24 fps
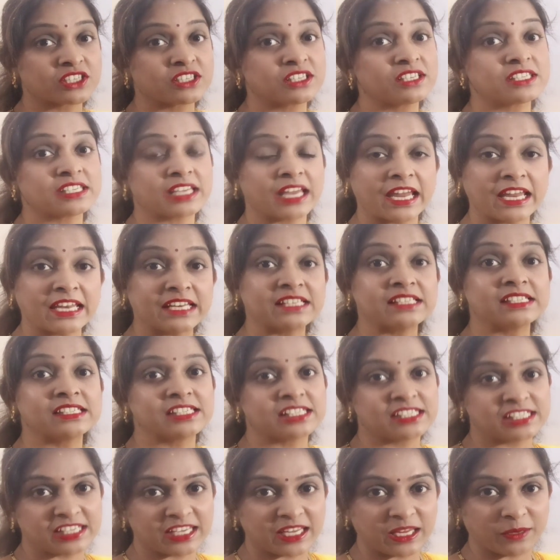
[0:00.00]
in
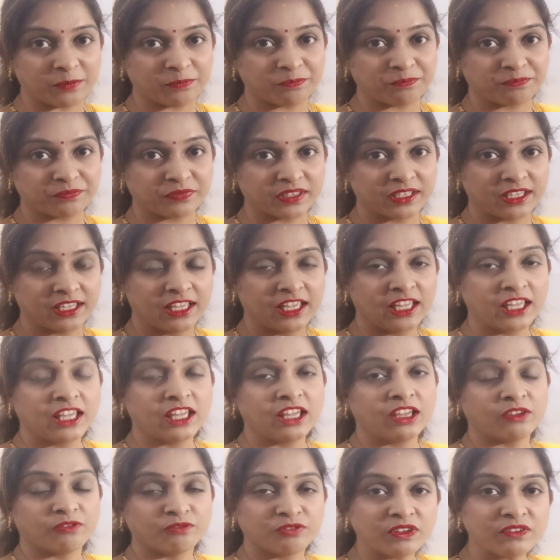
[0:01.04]
C.
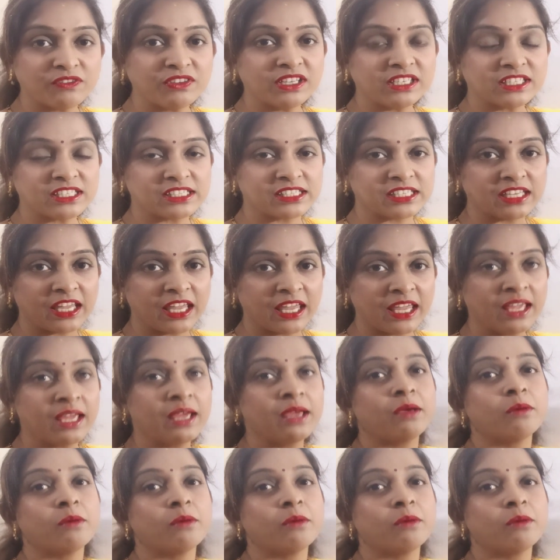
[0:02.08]
We will see